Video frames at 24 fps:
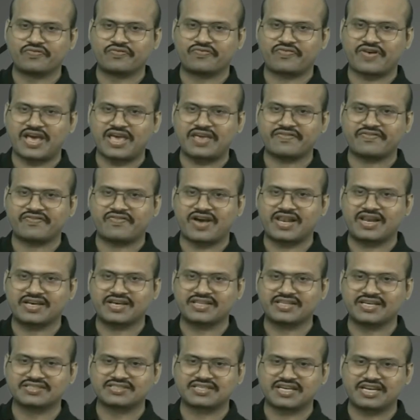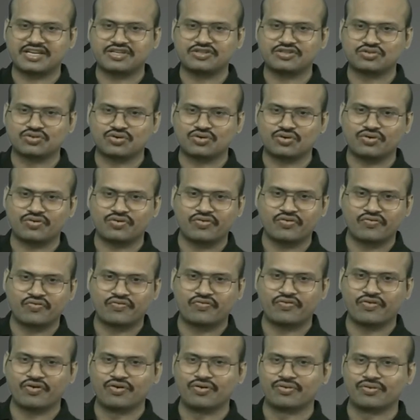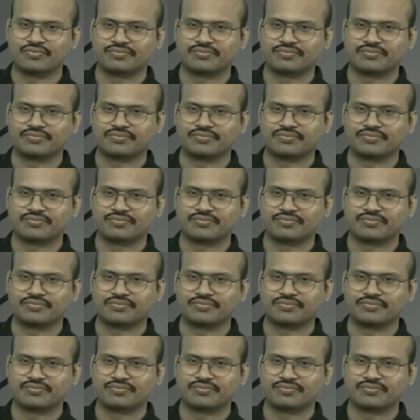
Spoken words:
5 while others are in zone 4.